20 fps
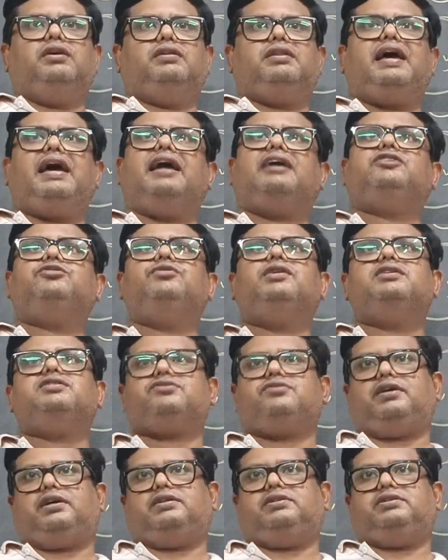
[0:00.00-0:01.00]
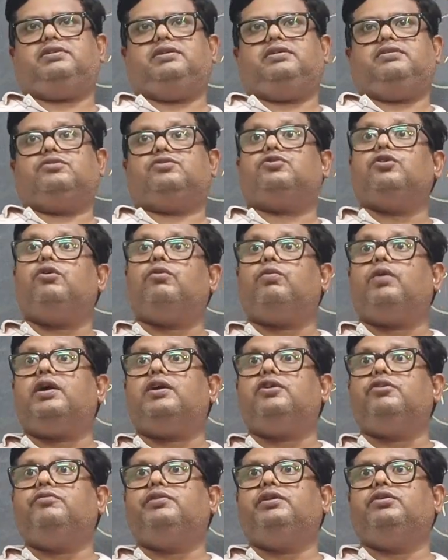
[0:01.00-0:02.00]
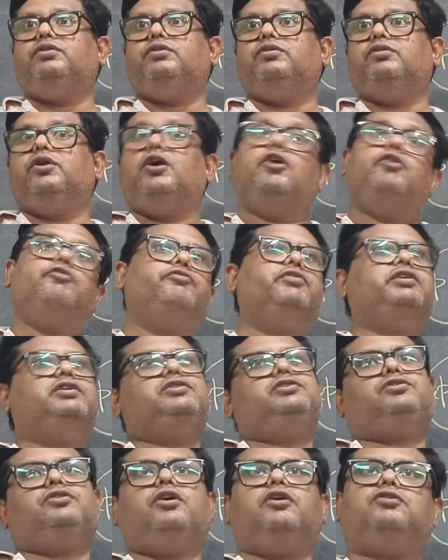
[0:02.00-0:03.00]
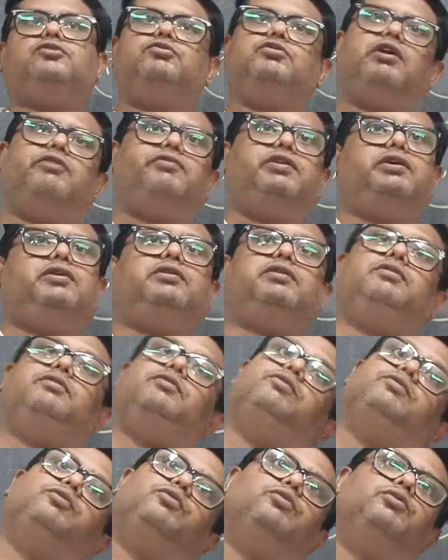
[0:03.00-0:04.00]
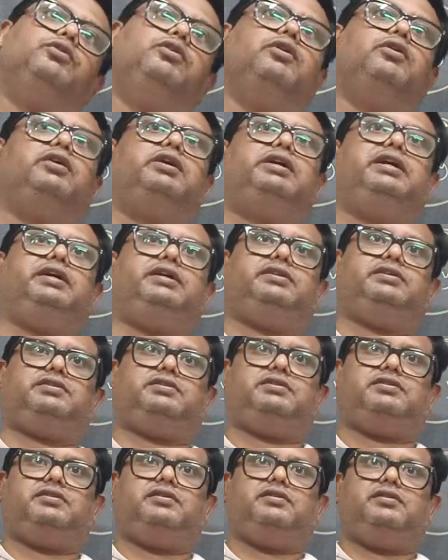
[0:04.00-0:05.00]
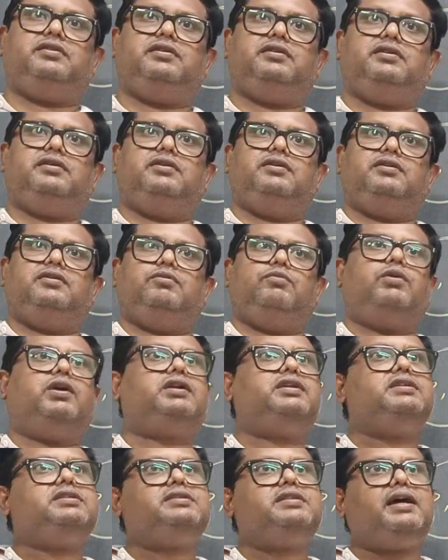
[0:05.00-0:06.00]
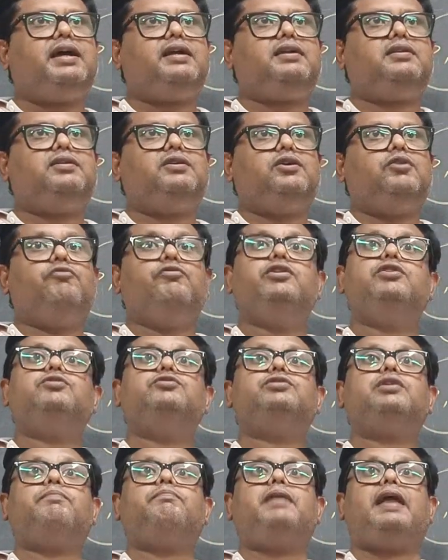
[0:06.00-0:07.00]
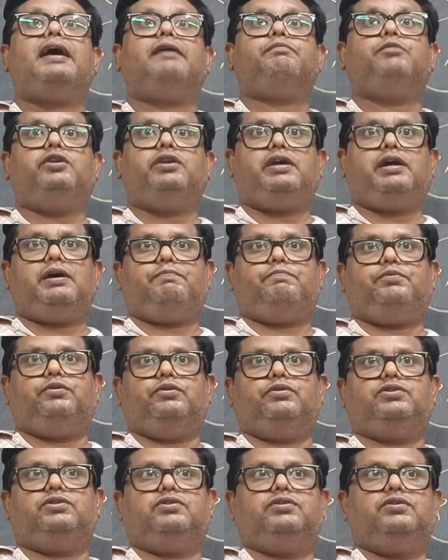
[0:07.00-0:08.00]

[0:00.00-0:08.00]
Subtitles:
the actual structure. So what do? We resort to our good old days. What is that? We use a black body approach.